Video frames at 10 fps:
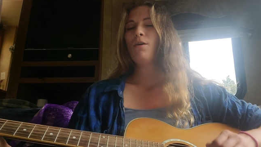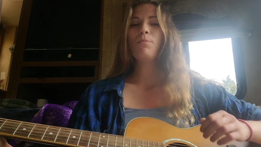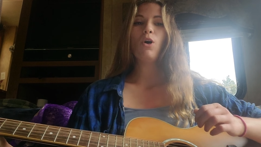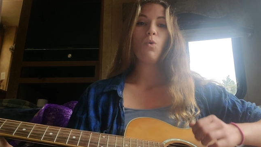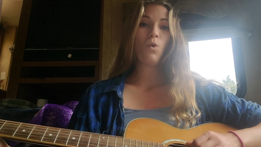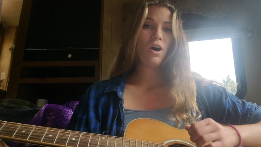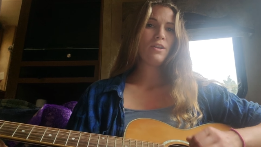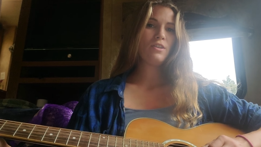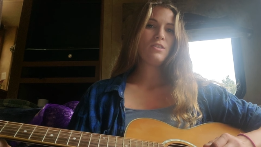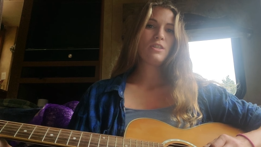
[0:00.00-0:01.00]
But
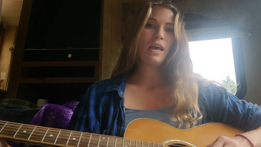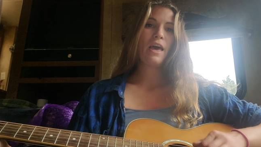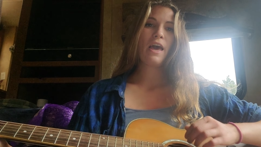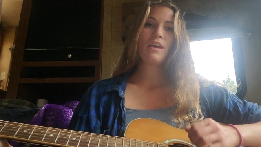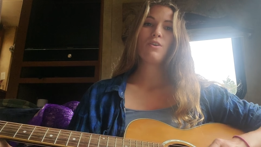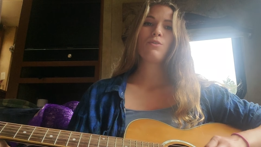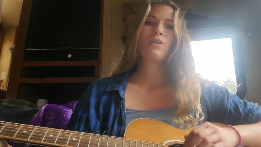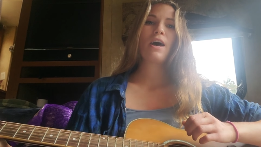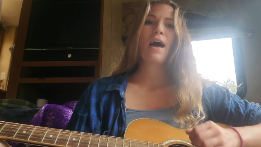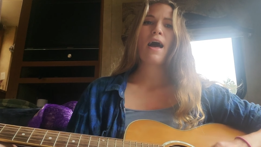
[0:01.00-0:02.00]
one day you
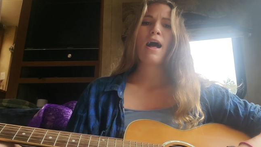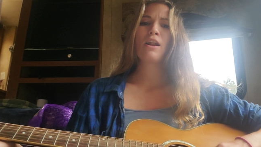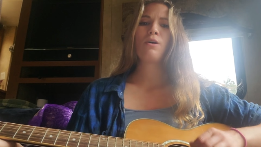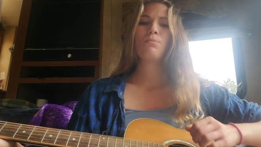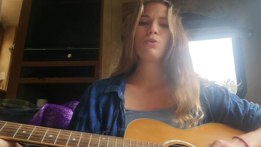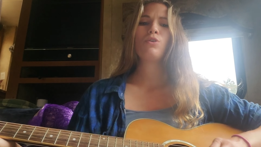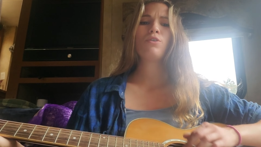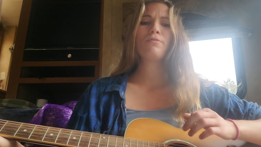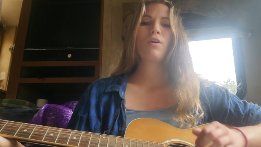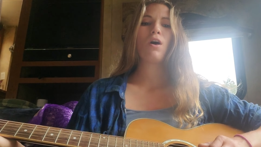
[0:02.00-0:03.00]
gotta
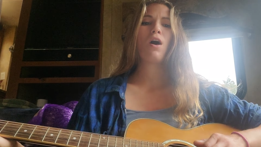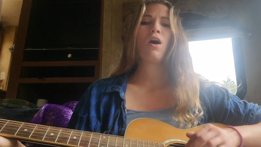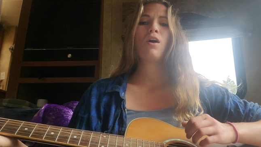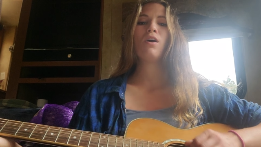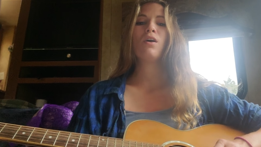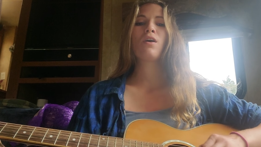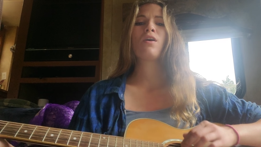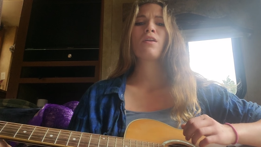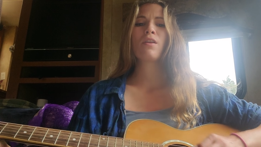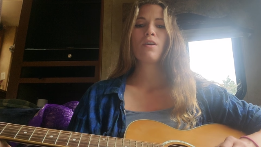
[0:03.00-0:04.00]
move
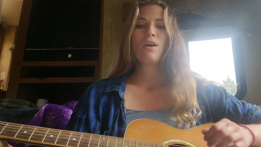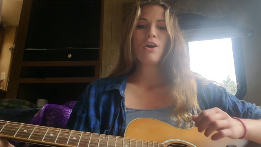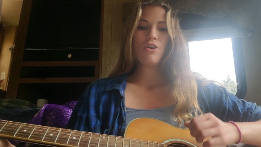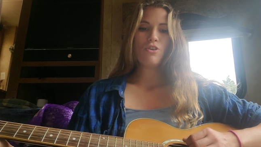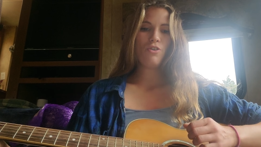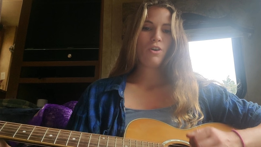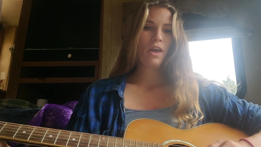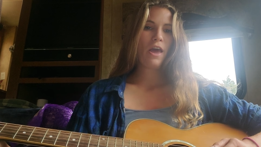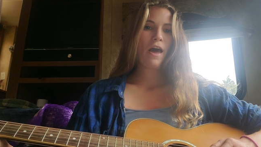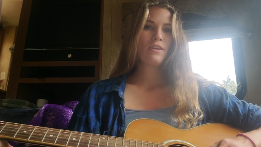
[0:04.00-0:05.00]
on. You
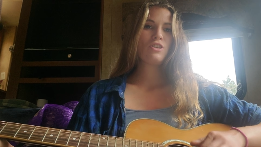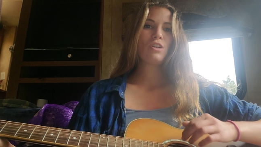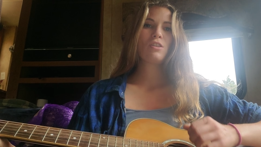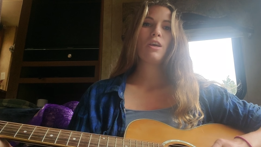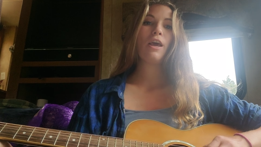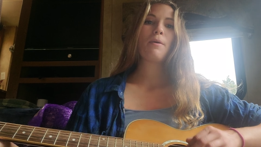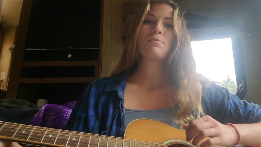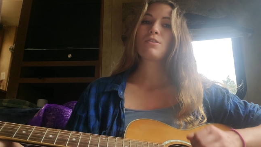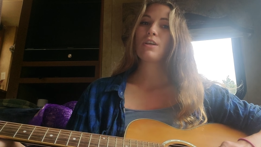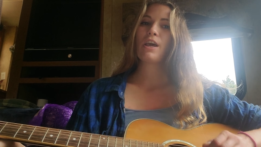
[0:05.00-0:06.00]
can't just keep
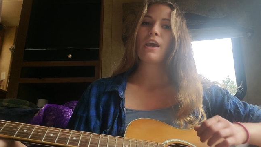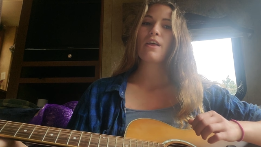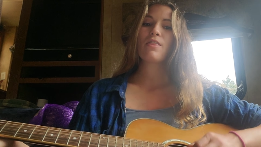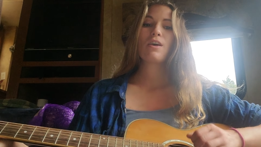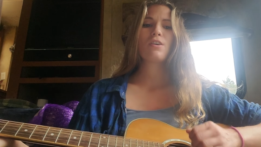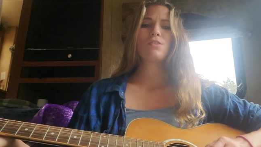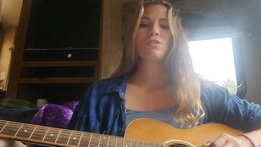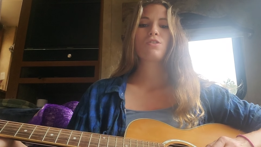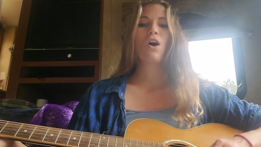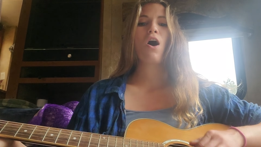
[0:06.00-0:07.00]
singing this
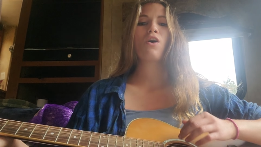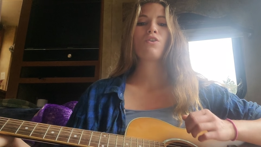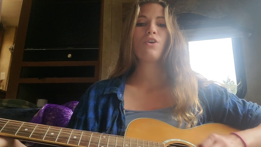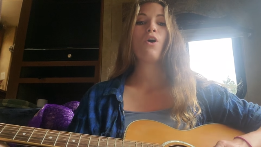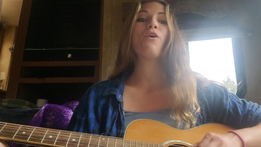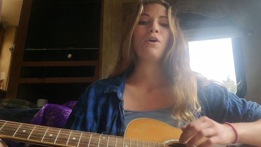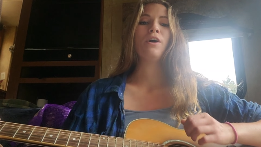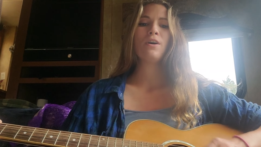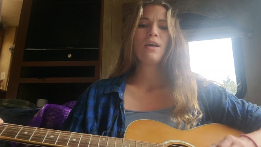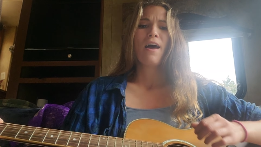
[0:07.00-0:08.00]
song. You're
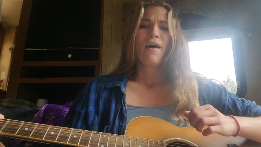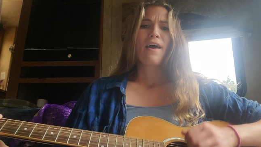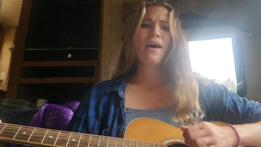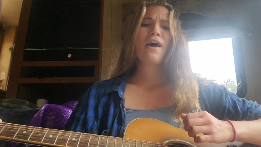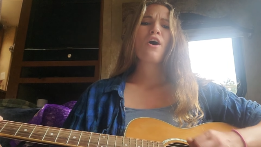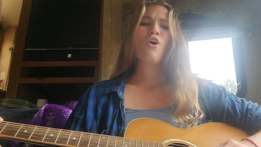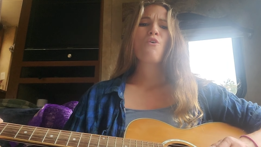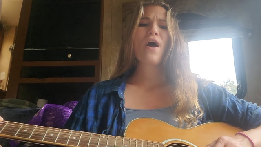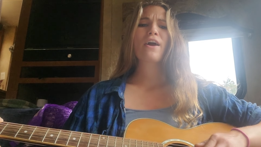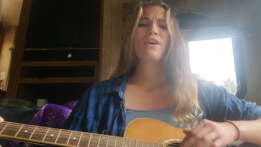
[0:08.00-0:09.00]
a hill
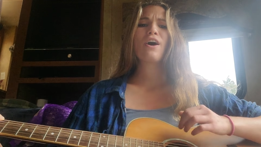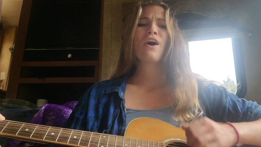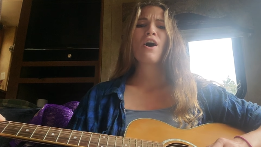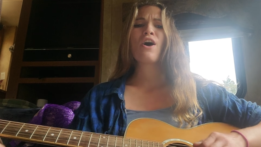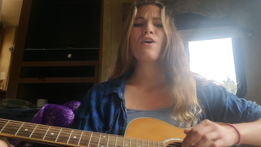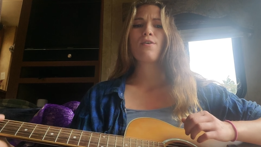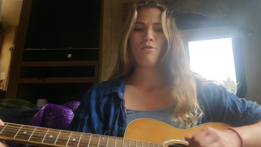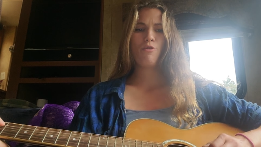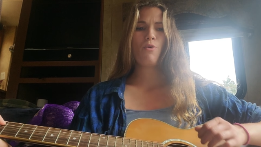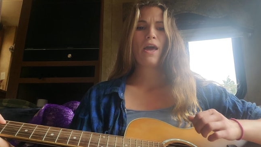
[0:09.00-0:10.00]
wrecker
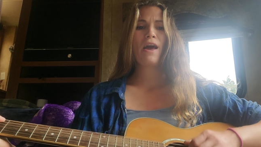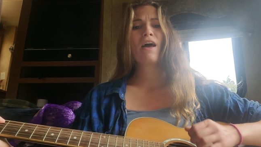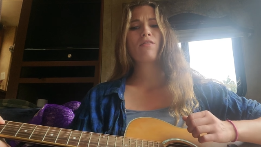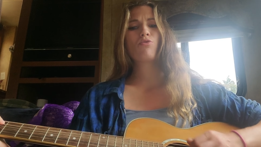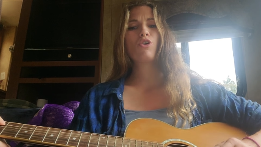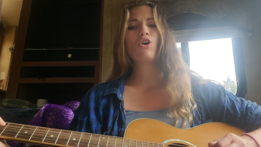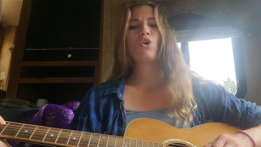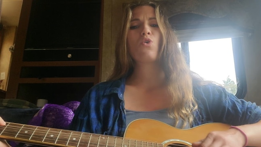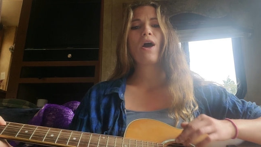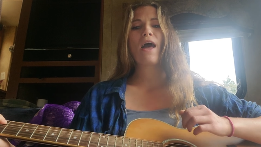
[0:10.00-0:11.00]
through and
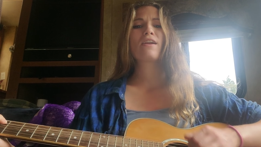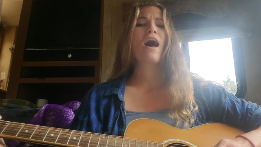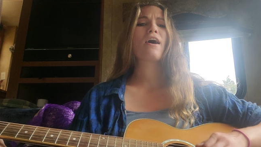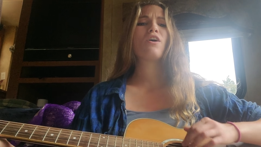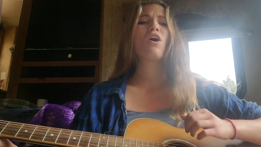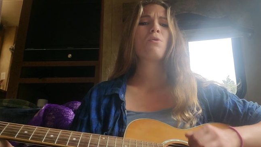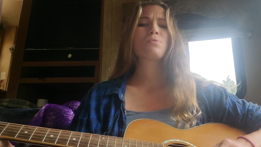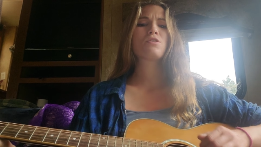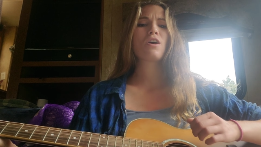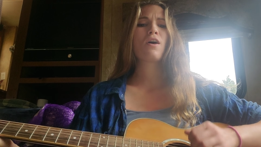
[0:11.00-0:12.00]
through. And I hope
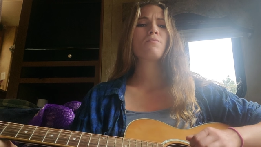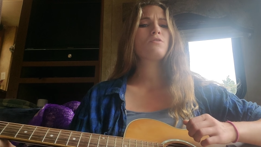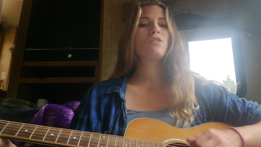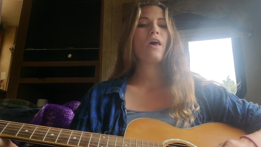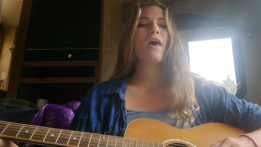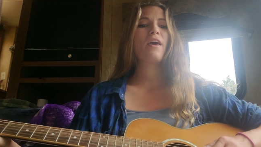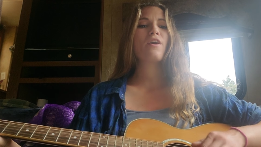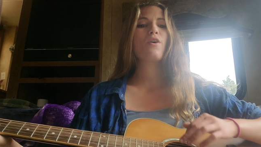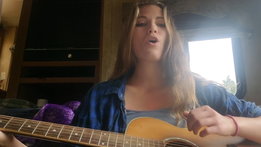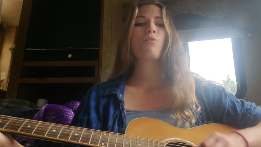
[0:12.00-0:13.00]

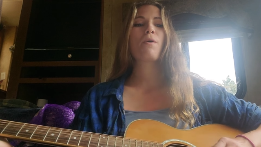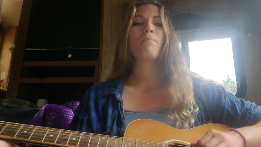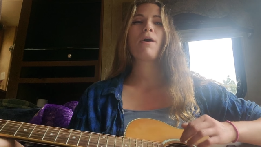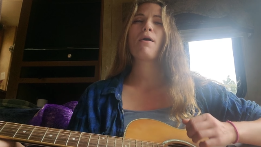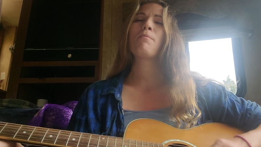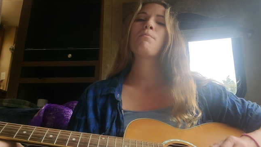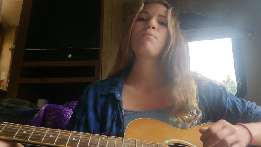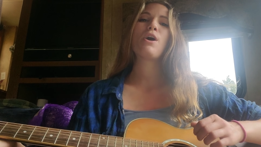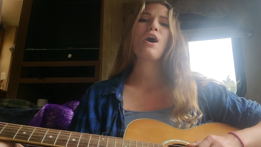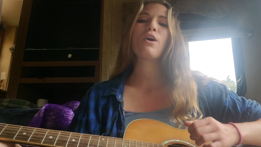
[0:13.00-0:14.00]
someday you'll
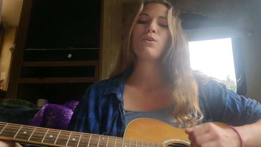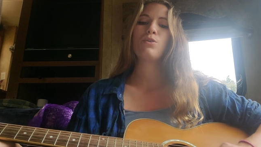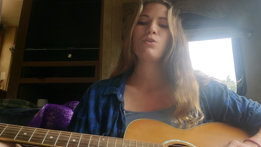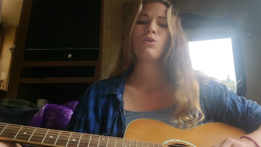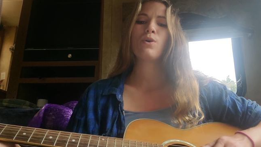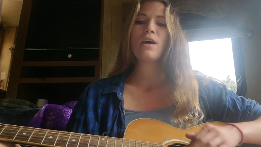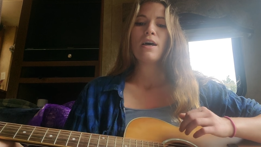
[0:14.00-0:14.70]
remember who